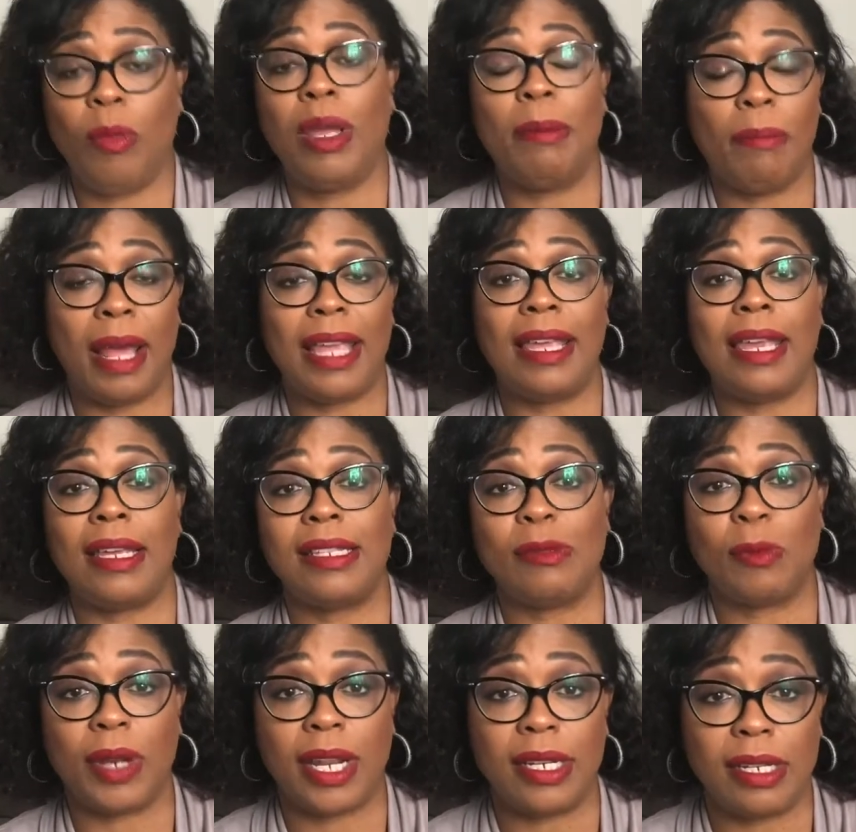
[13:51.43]
in my case,
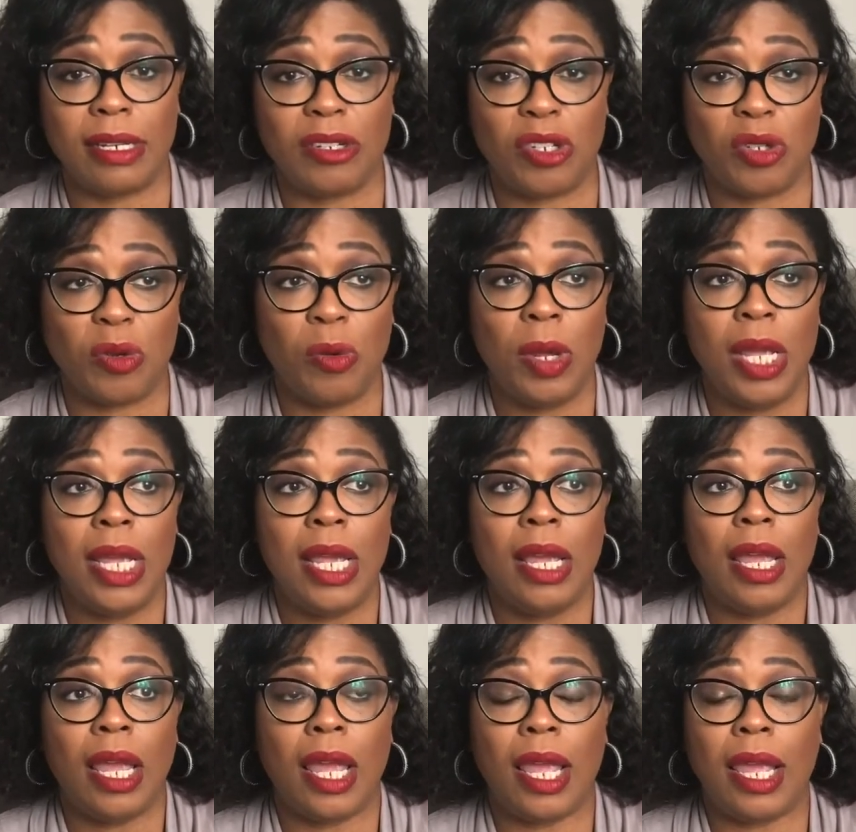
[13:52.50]
when I did do
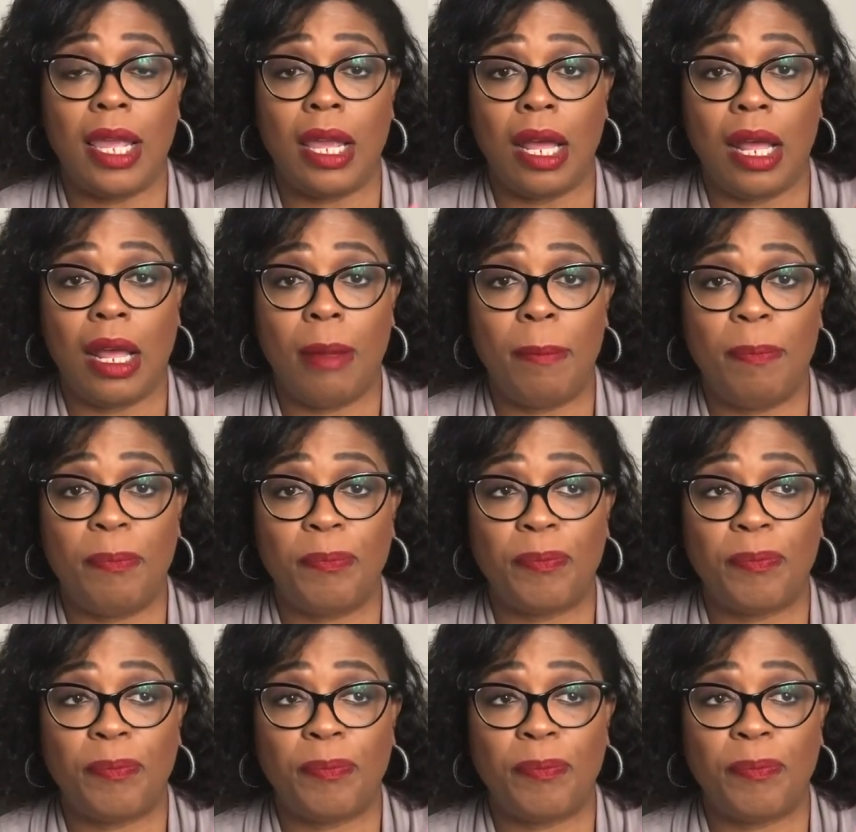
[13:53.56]
a um,